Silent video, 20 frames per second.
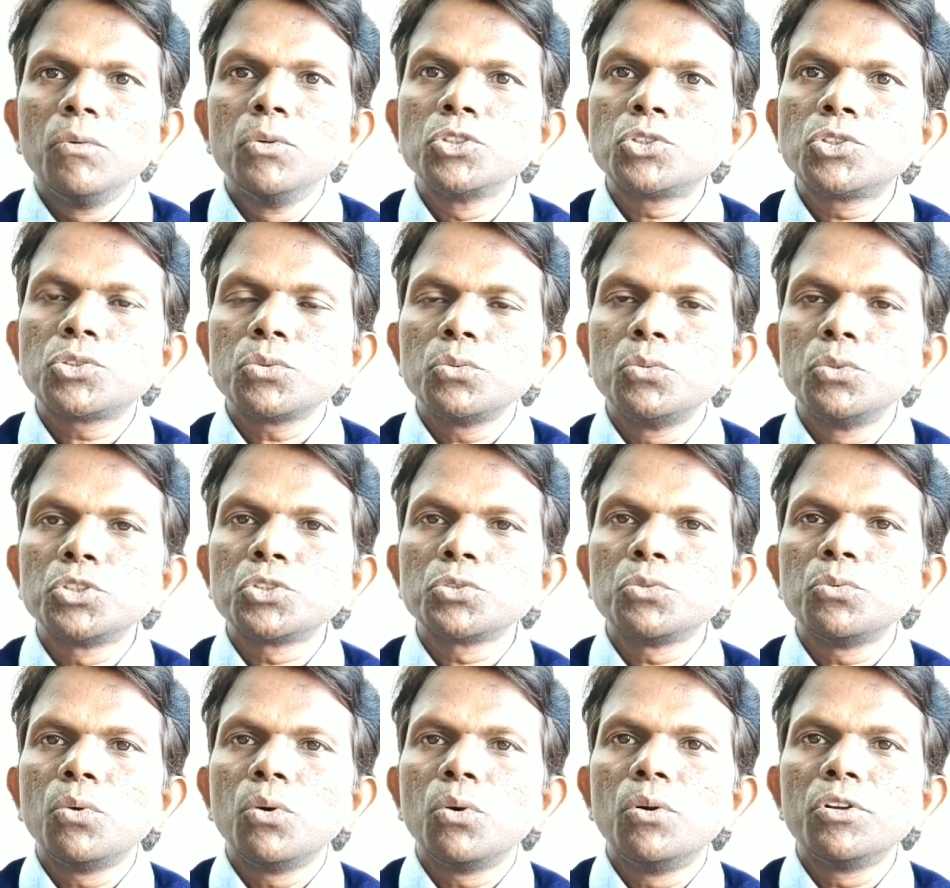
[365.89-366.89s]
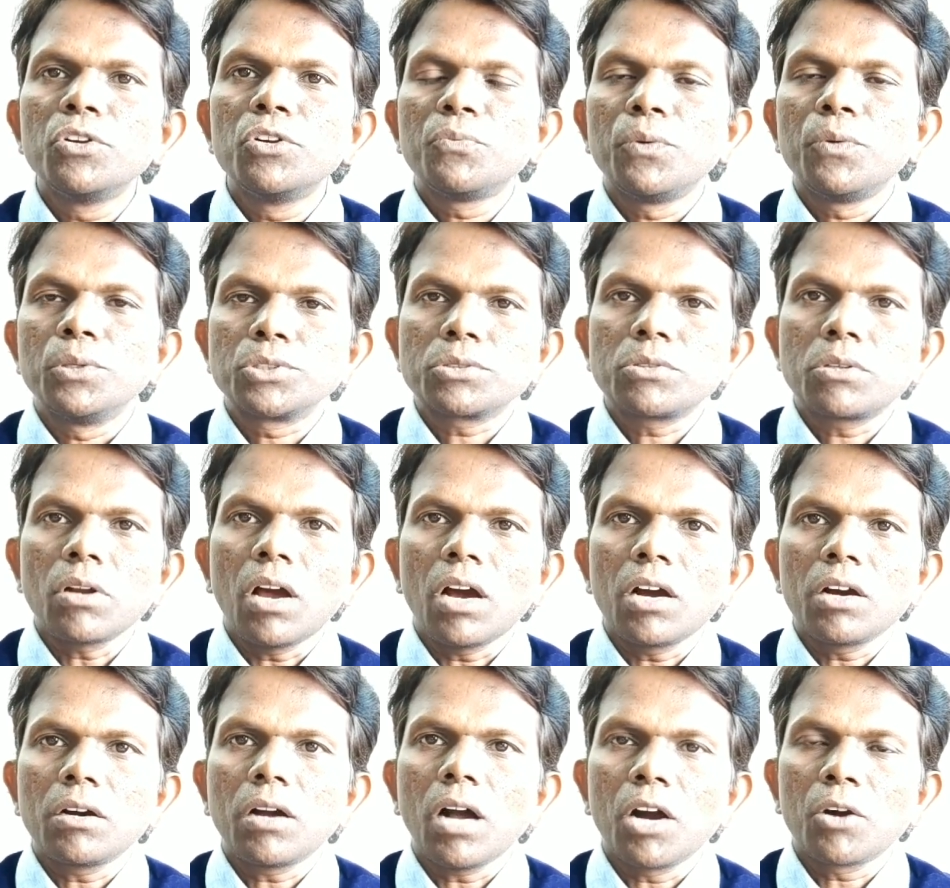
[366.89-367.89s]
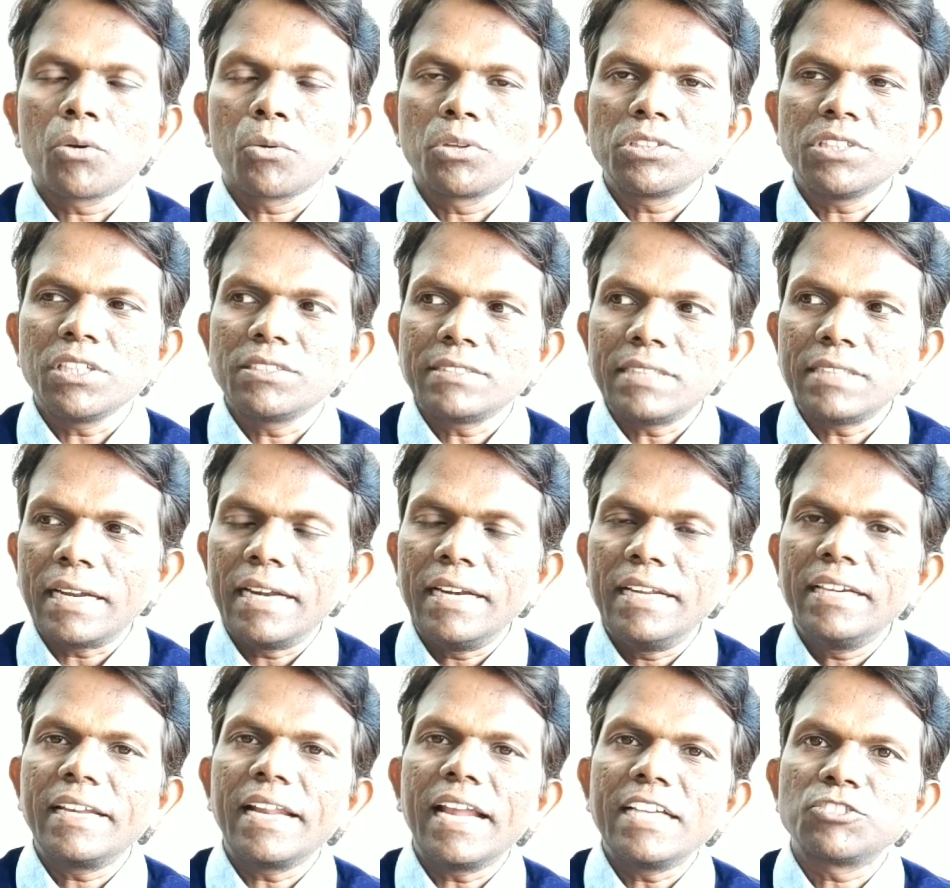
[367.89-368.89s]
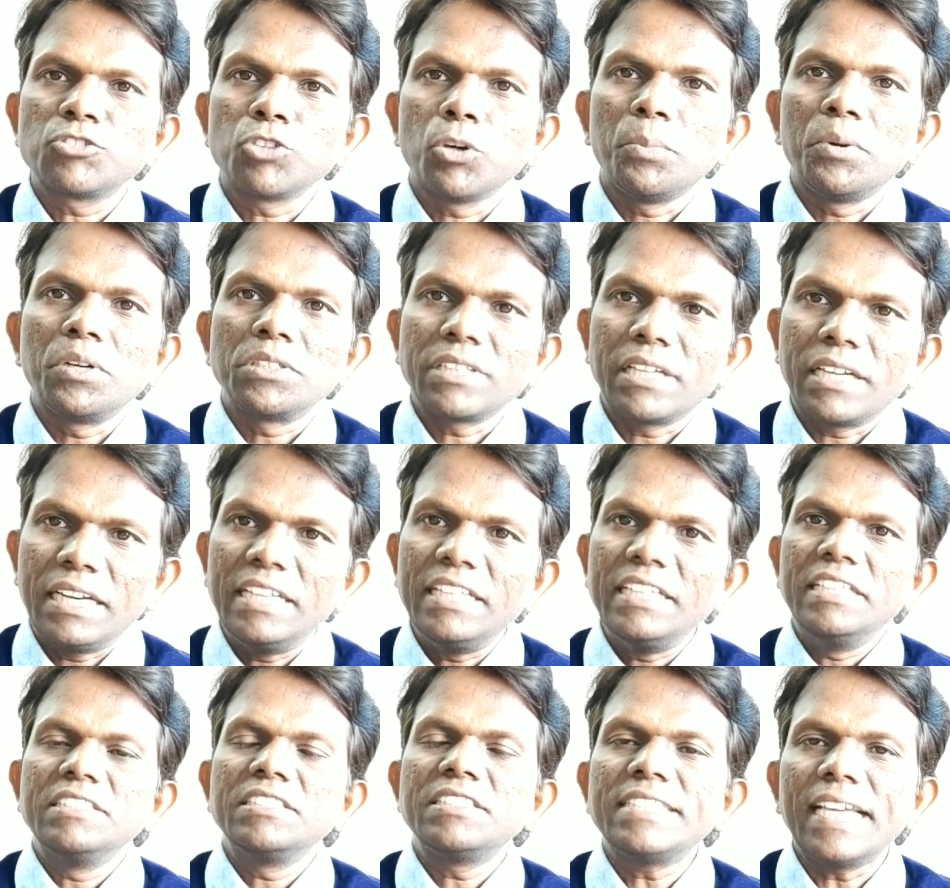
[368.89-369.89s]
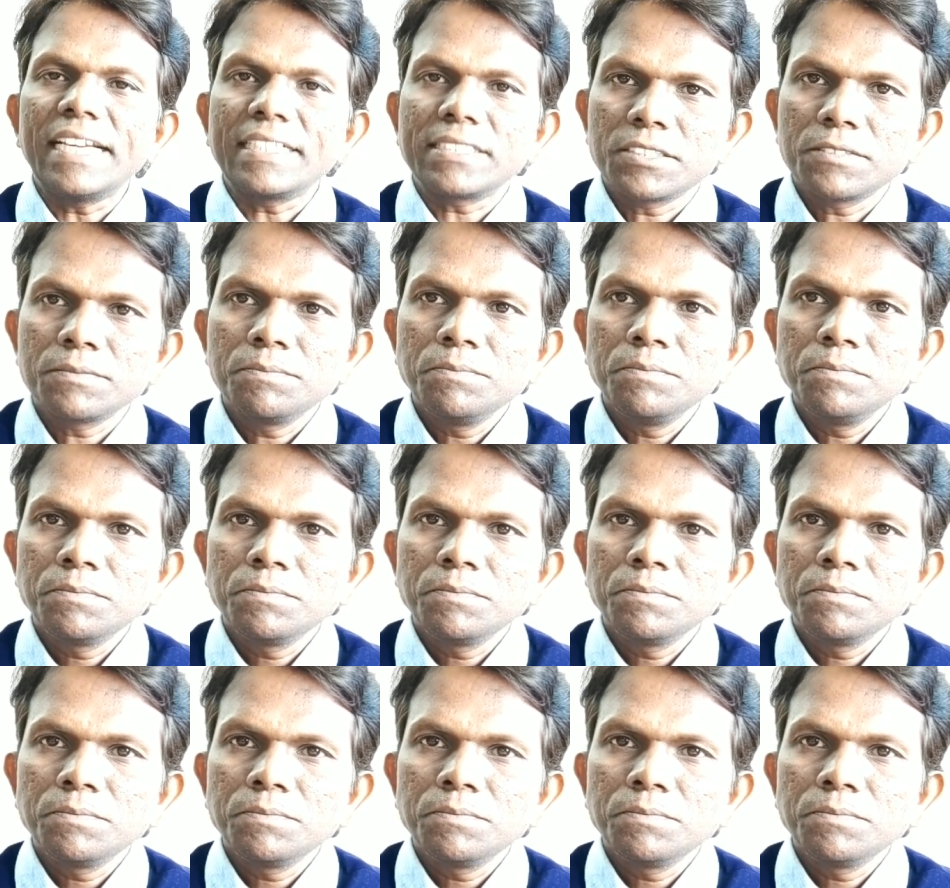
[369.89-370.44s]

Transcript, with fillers: which won't pose cockroaches or any grasshoppers or any insects,